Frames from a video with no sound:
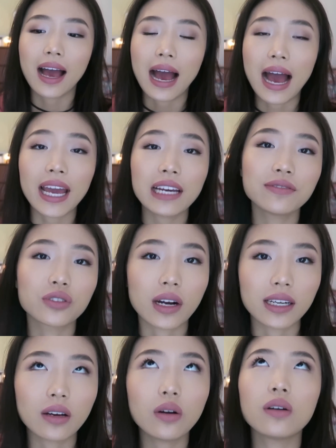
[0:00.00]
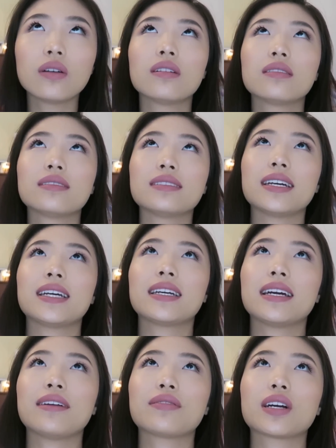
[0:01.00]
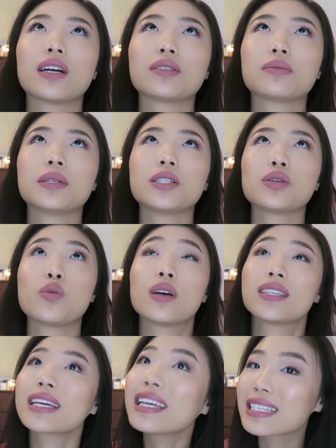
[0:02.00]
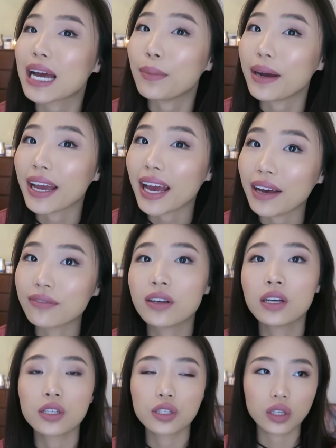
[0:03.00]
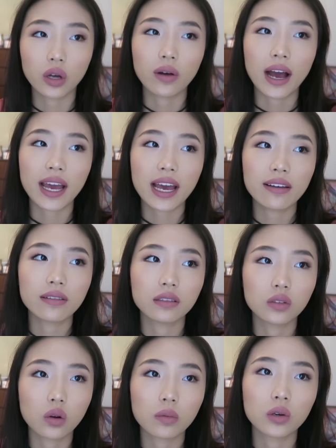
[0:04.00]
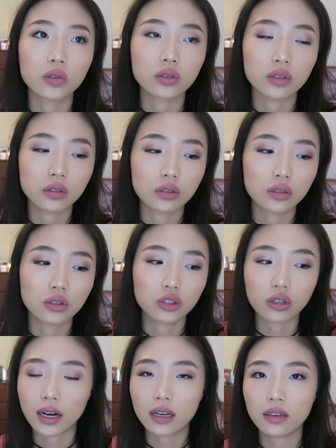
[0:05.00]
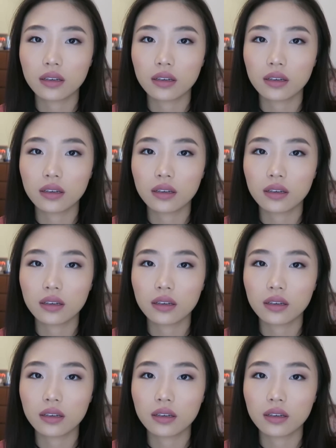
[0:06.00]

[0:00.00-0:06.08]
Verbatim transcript: I have dry. oh I forgot to mention what skin type I have. So I have normal dry,